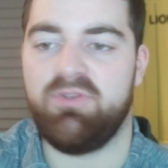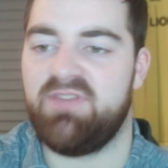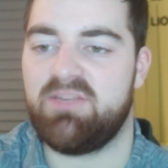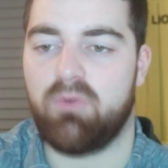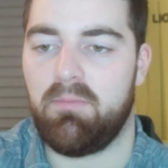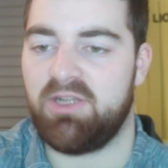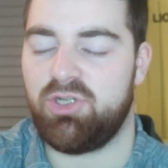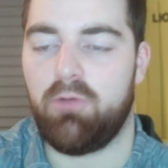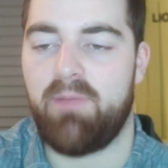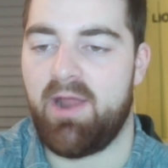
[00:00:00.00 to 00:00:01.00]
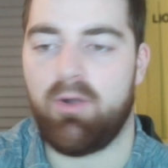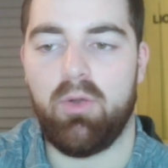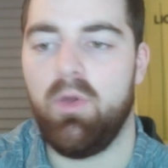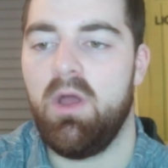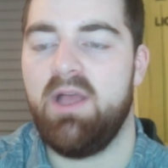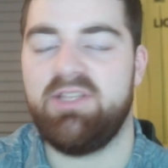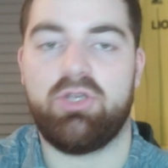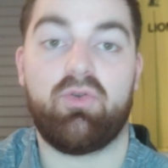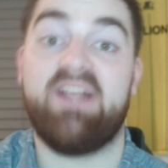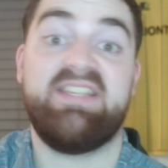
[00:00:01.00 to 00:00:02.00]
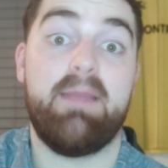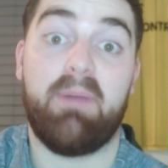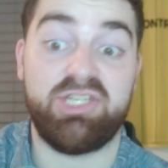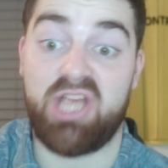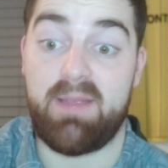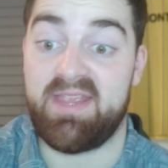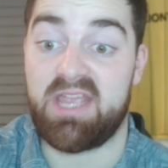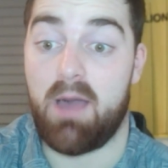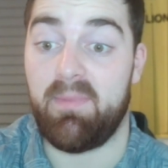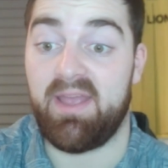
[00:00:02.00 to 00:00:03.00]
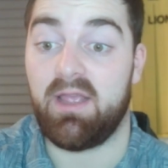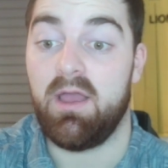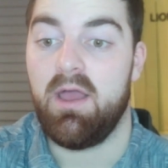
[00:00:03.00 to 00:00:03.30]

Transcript: This one by Joel Pirro, it's a great save by Jamie Cumming.